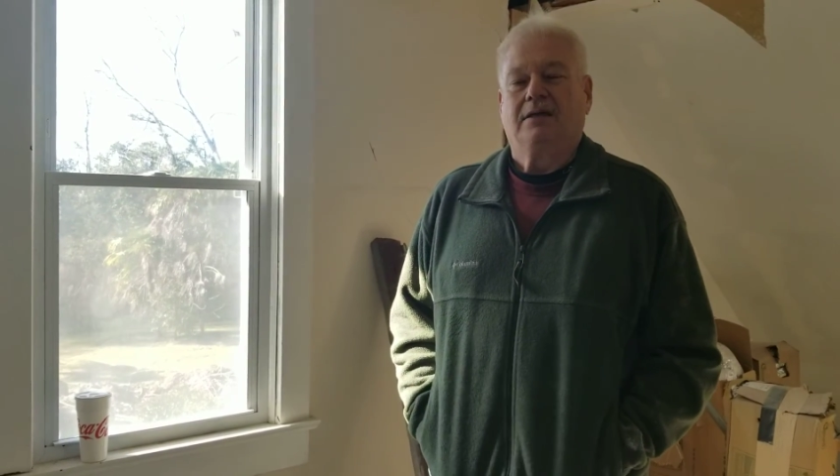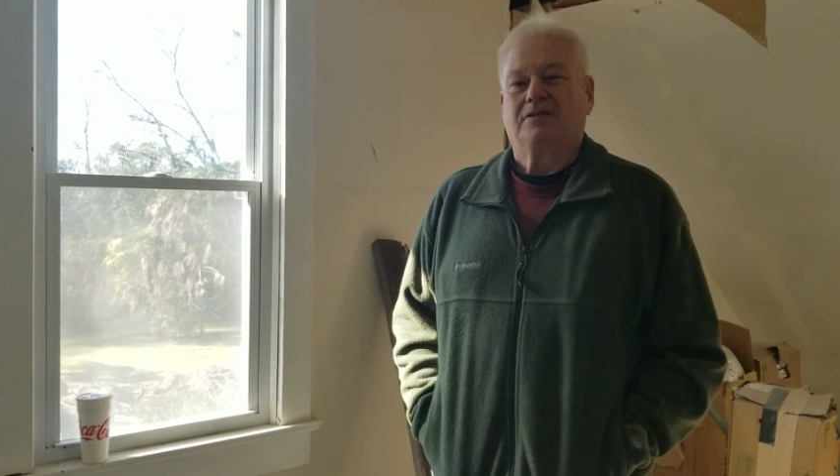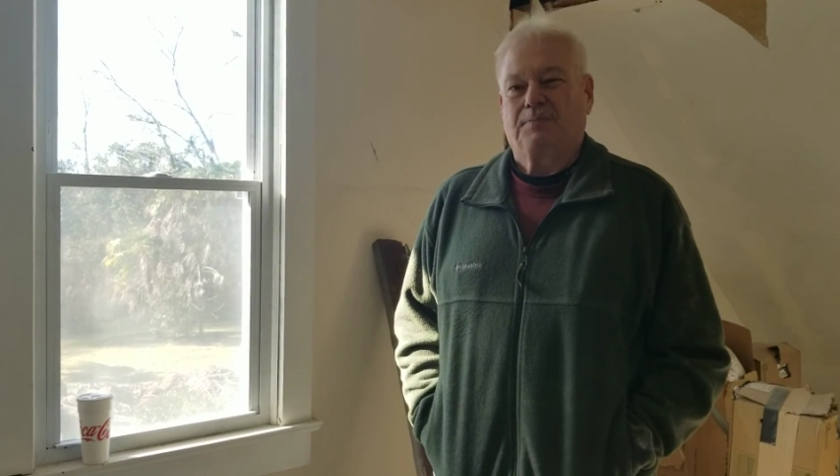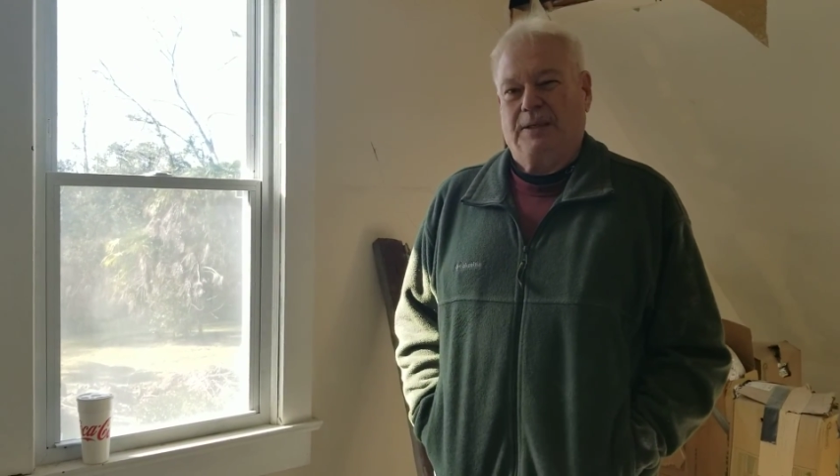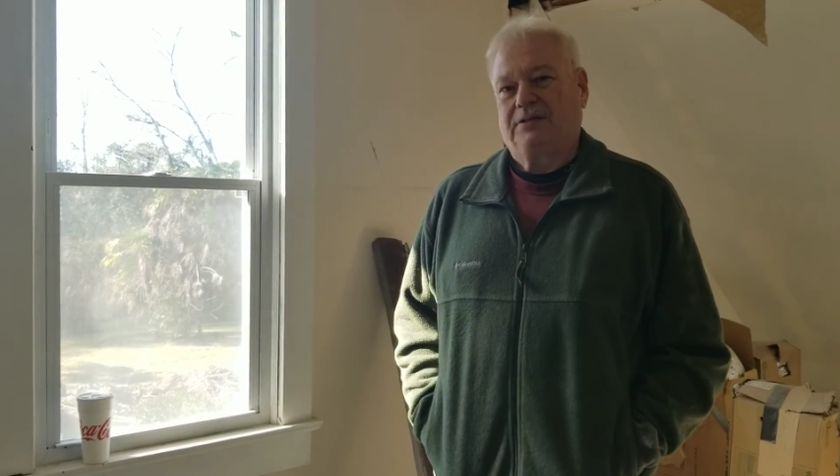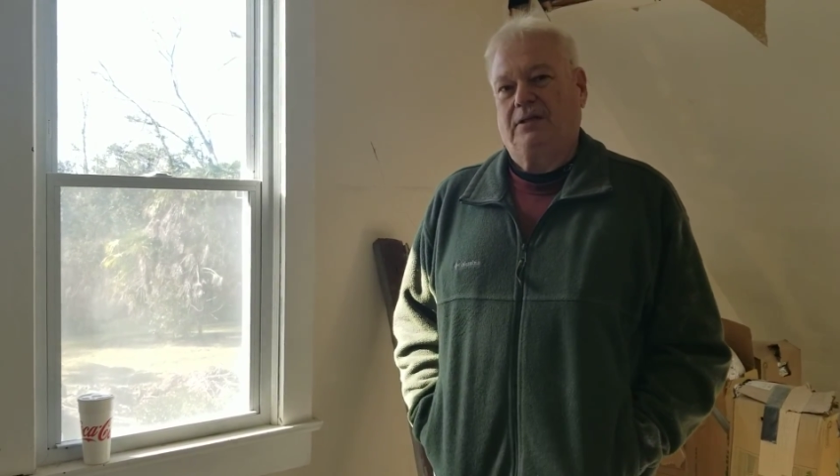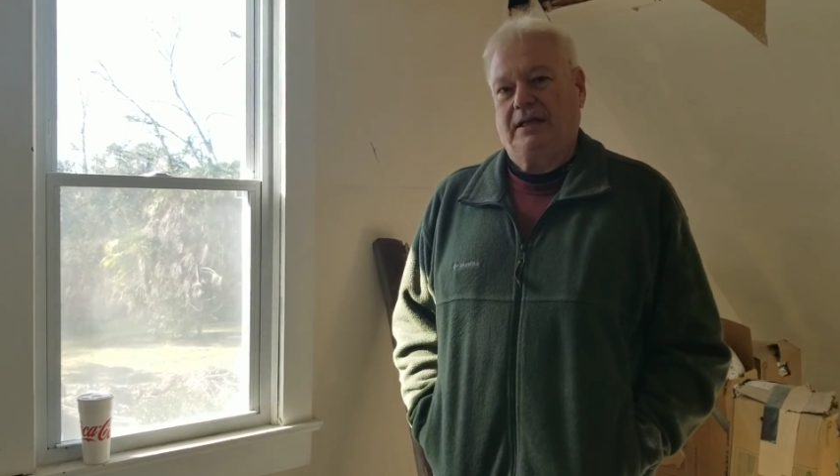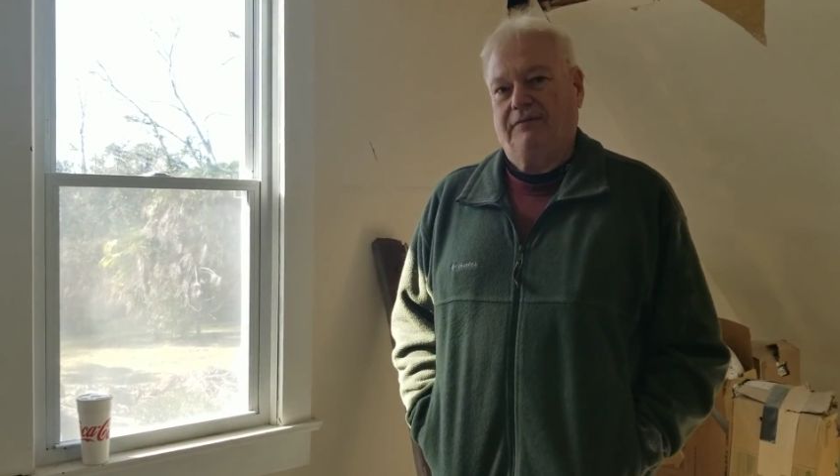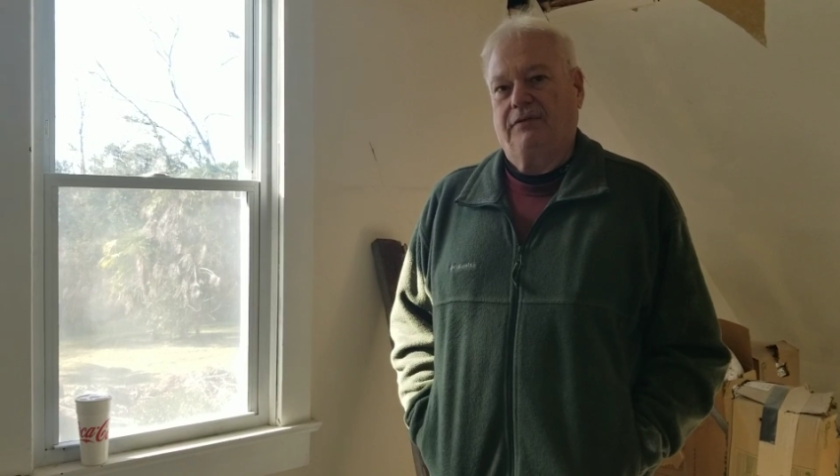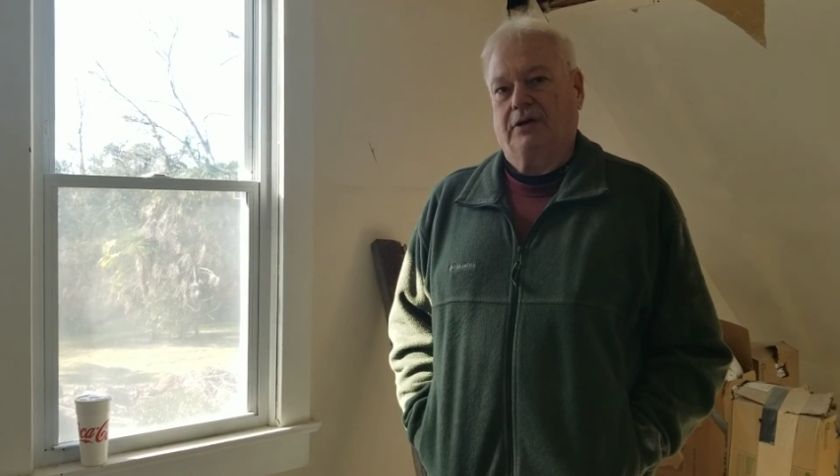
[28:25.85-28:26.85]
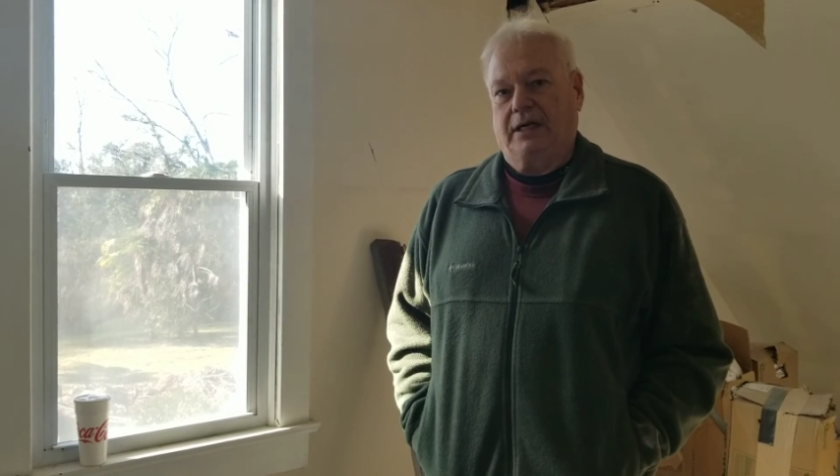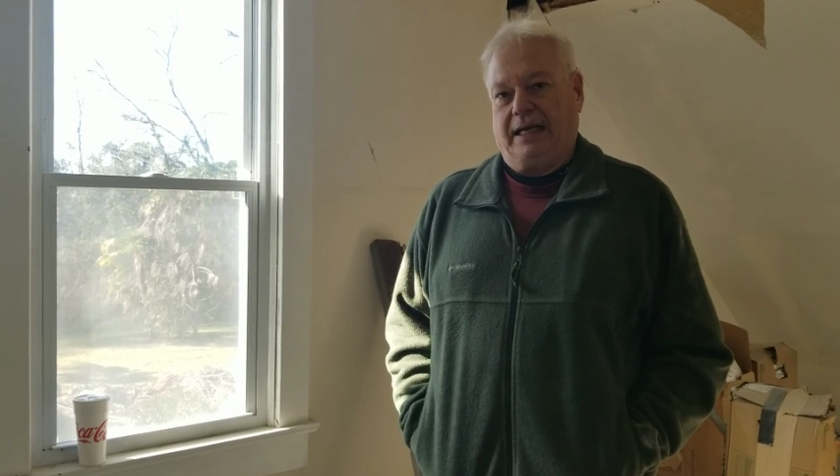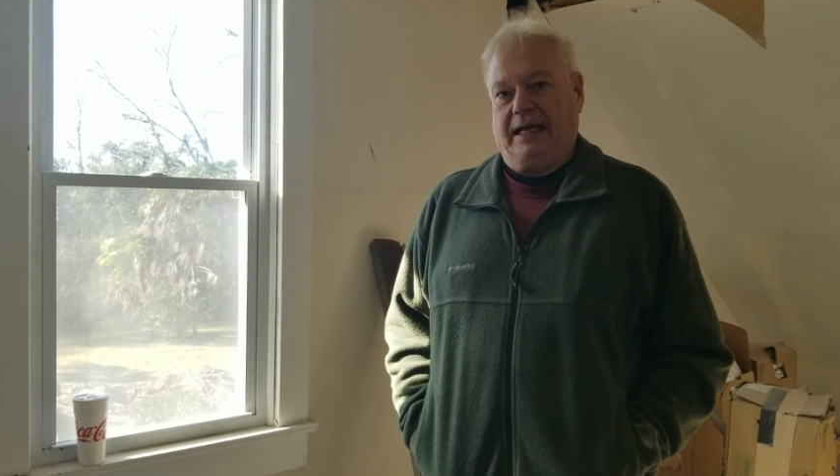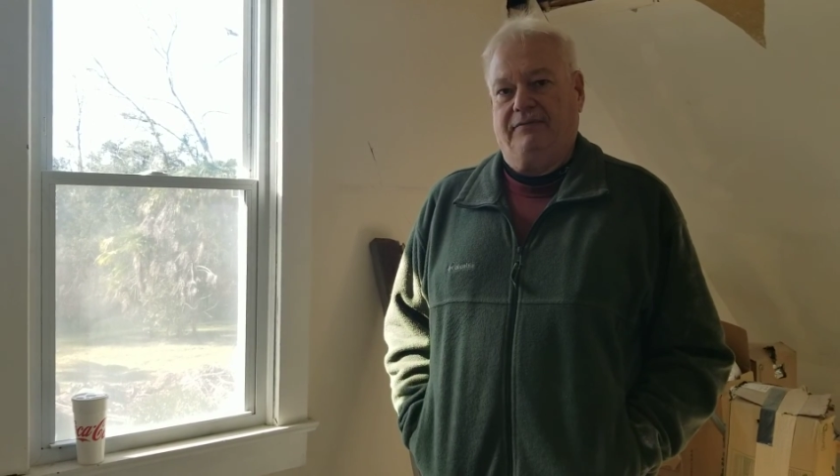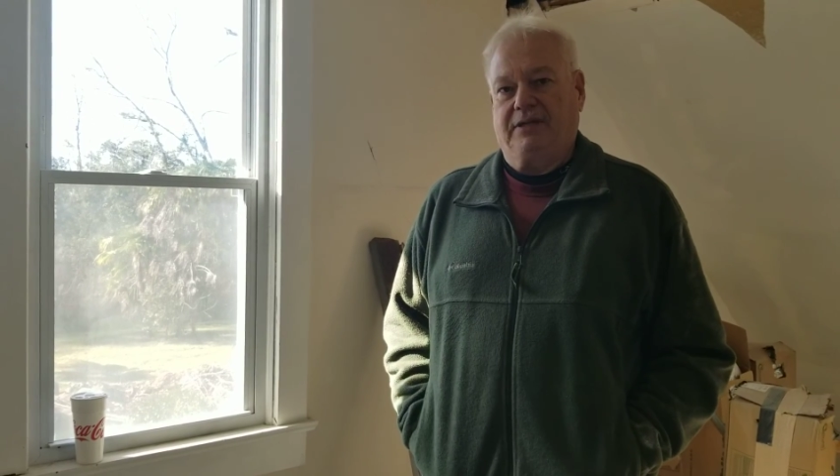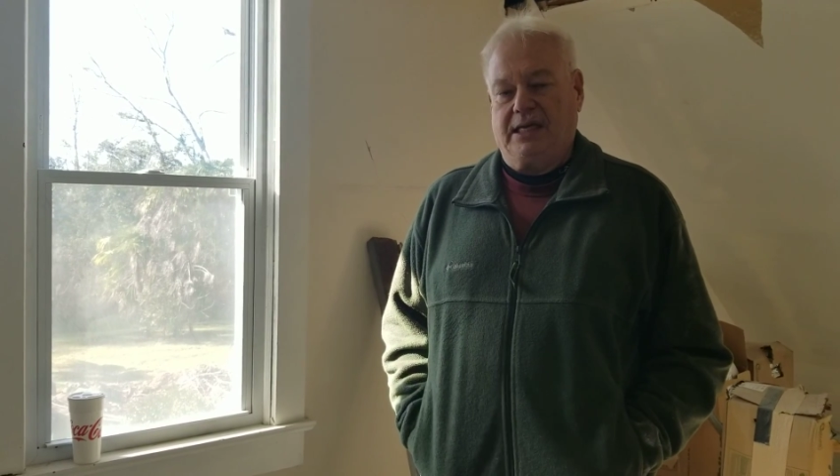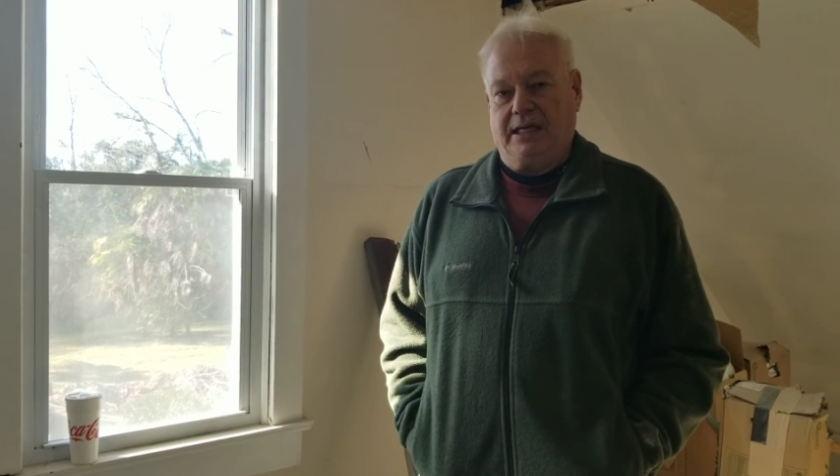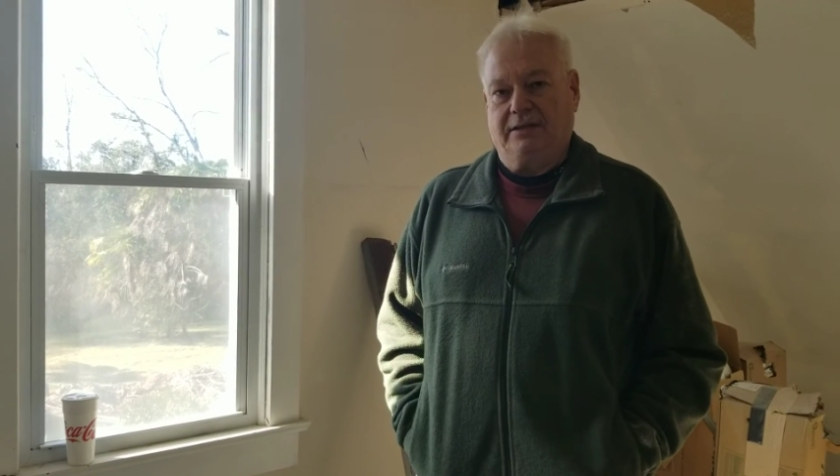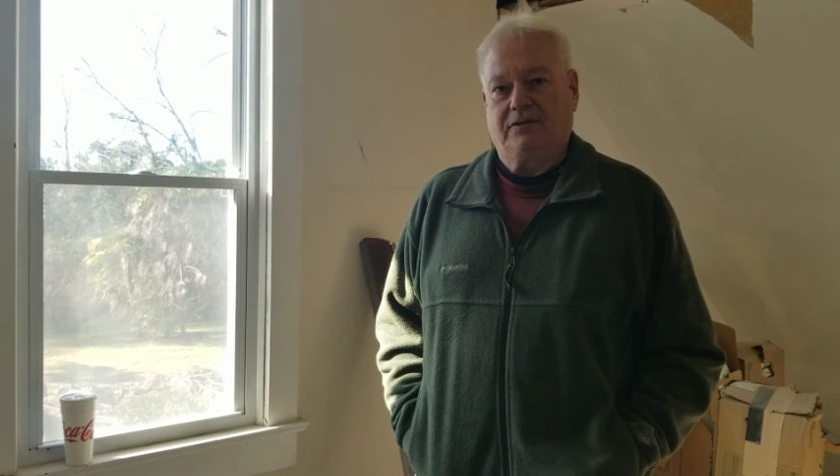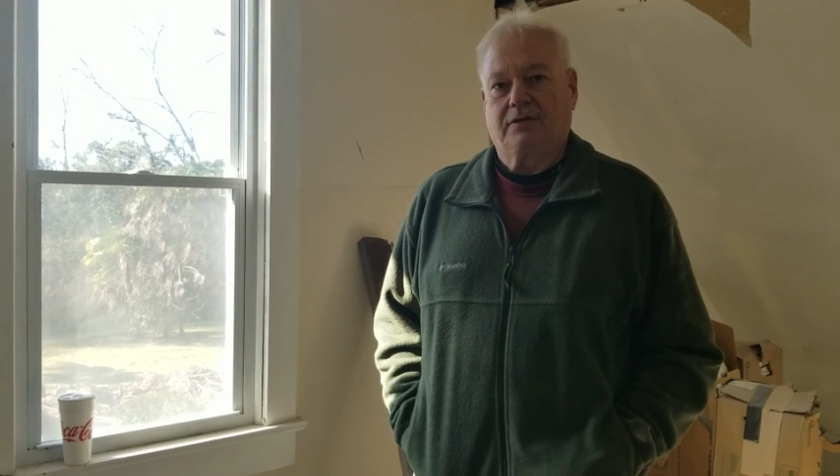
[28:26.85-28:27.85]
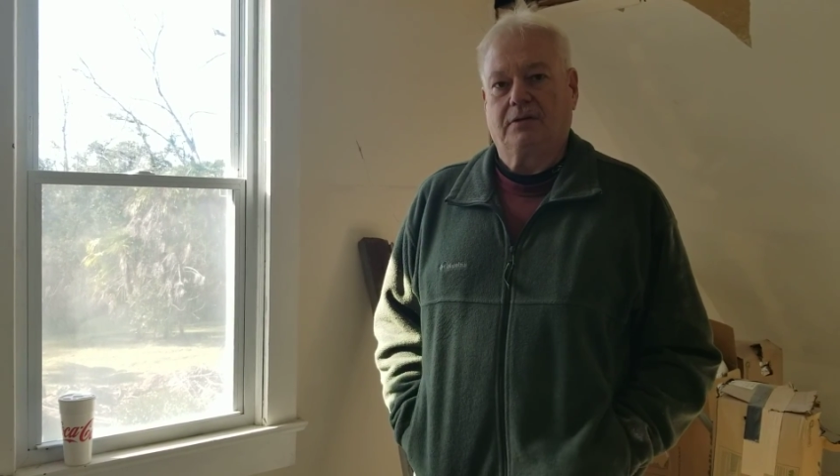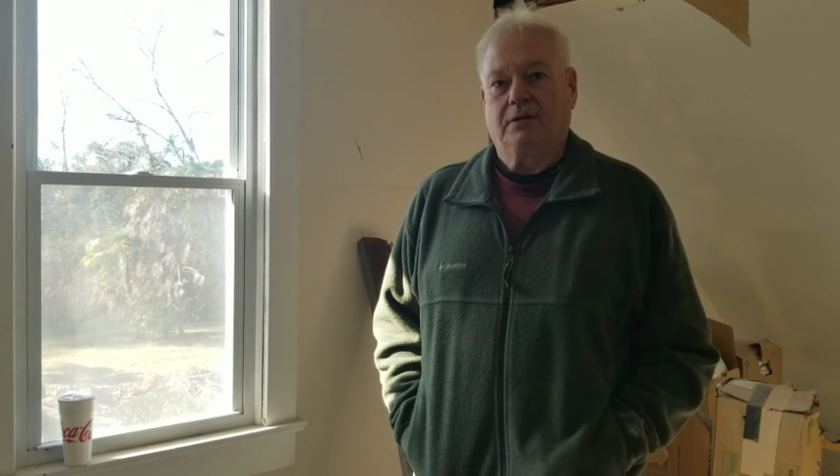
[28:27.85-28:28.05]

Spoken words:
Especially if they're going to have kids